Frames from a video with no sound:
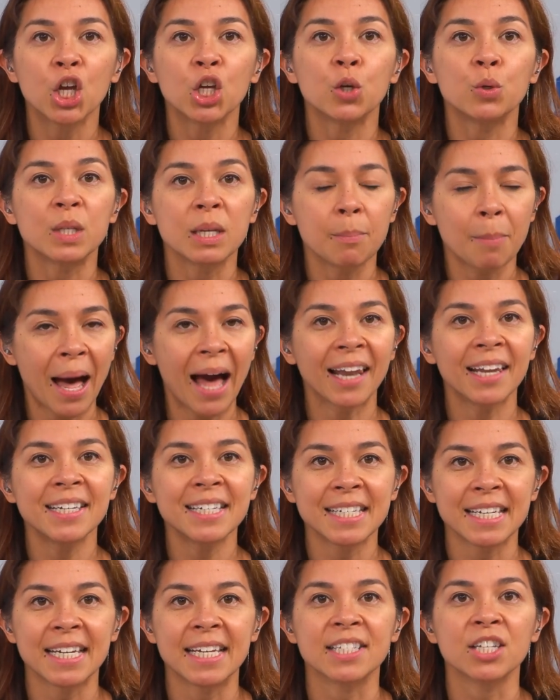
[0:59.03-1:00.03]
using
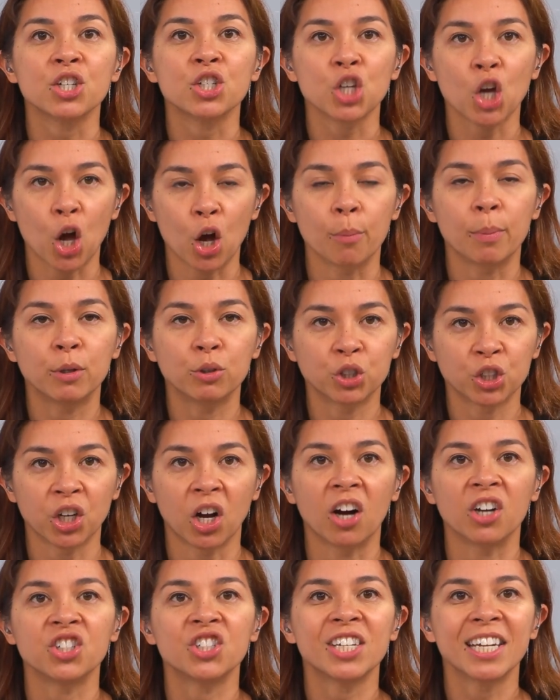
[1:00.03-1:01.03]
Palantir's
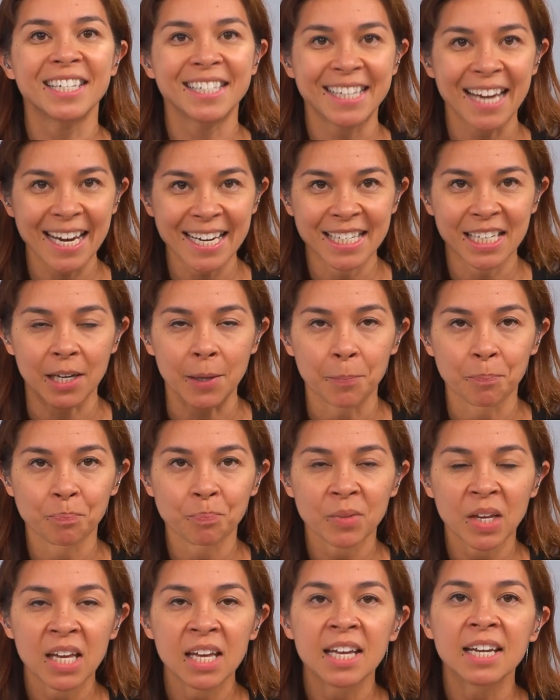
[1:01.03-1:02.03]
turbocharged data.
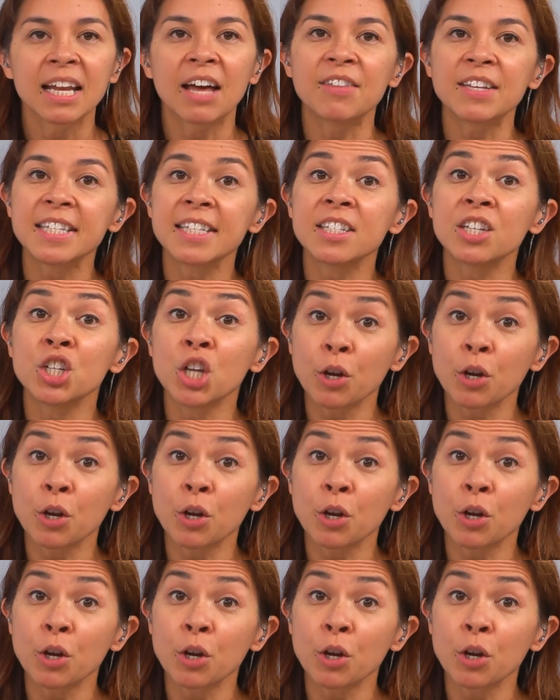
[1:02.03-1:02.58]
Now, this is a